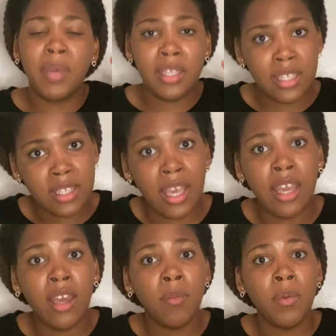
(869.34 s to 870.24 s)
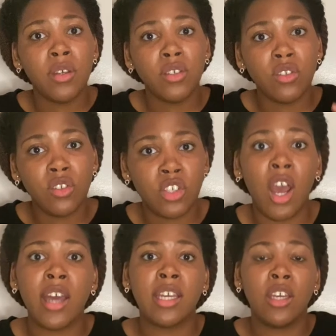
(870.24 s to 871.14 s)
the same
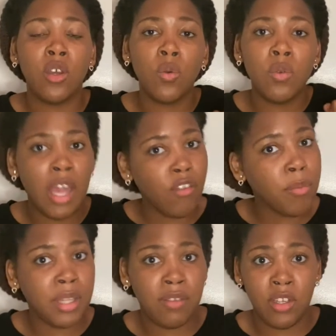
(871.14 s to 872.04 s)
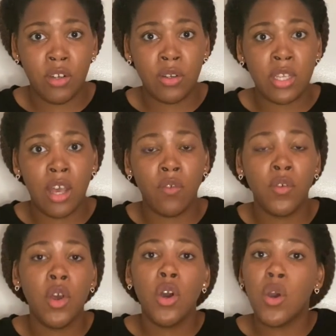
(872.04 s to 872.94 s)
Shawnee who never believed in herself,
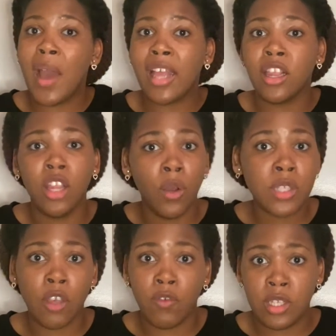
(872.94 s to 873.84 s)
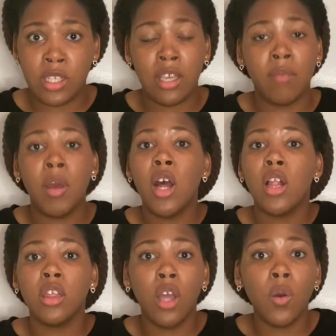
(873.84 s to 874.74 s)
who had low self-esteem,
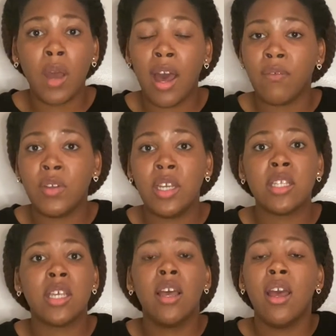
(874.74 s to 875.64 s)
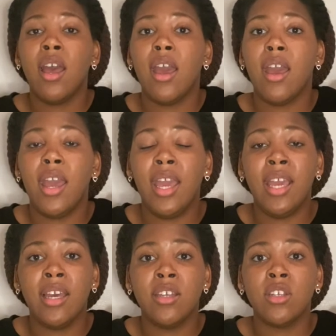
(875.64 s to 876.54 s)
low confidence,
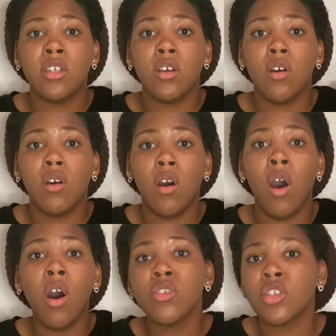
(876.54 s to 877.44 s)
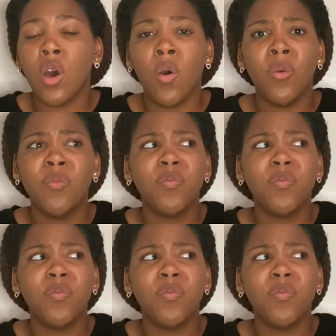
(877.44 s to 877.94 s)
and also